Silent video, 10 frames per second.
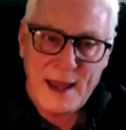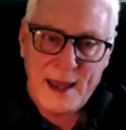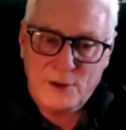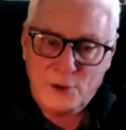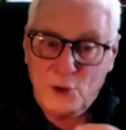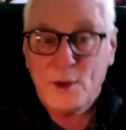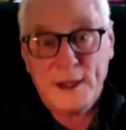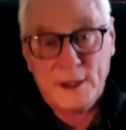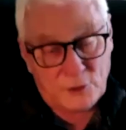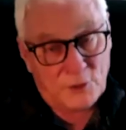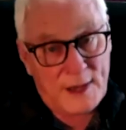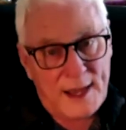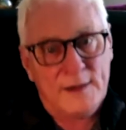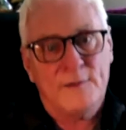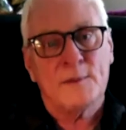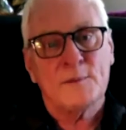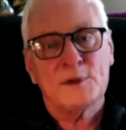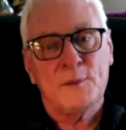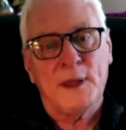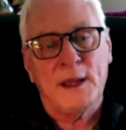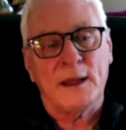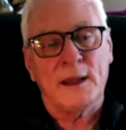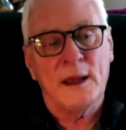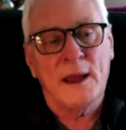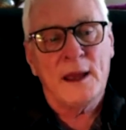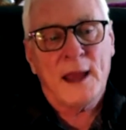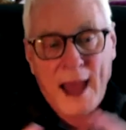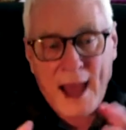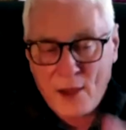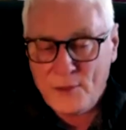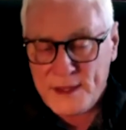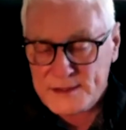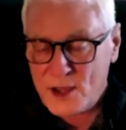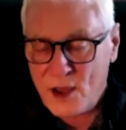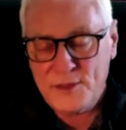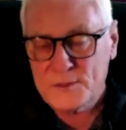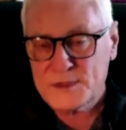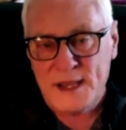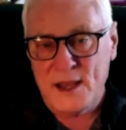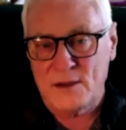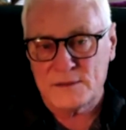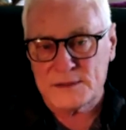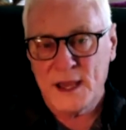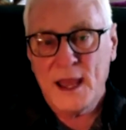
and who he created them to be, how they saw themselves.